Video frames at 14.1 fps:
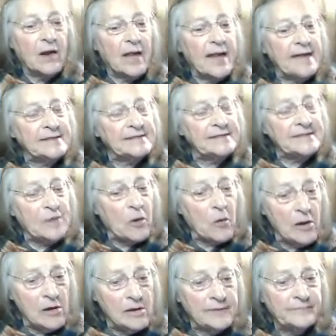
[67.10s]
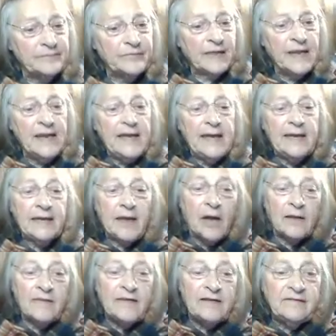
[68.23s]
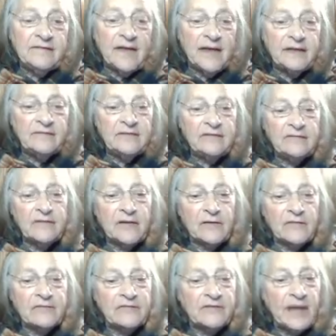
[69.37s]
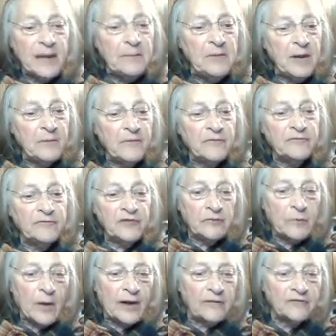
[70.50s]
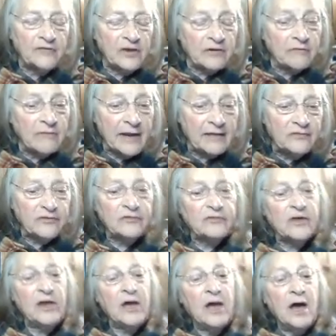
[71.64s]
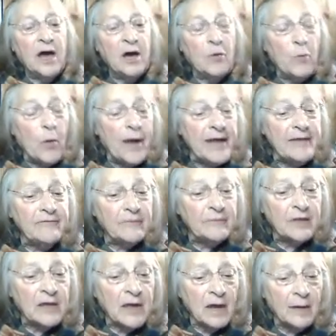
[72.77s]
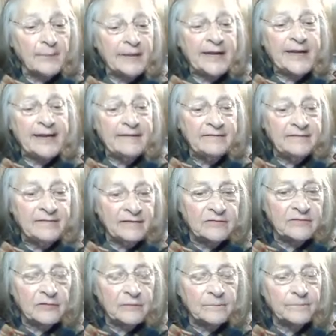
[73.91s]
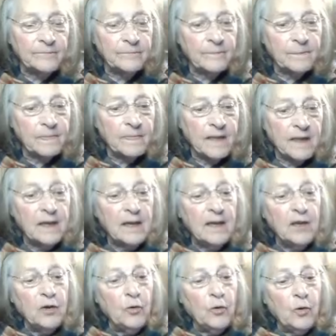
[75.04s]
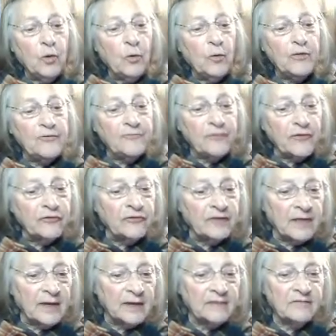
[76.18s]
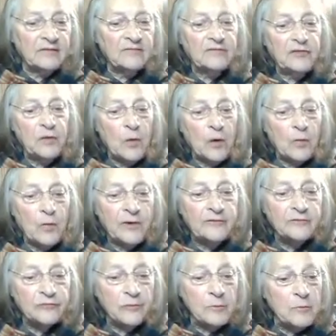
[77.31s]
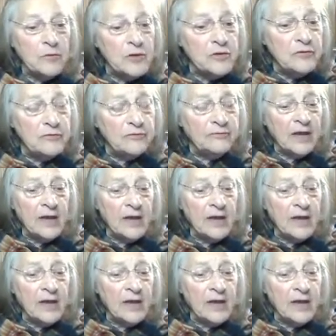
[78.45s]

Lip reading: and so on. In all of these cases, they are the same number of generations away from the common ancestor. With first cousins who are once removed,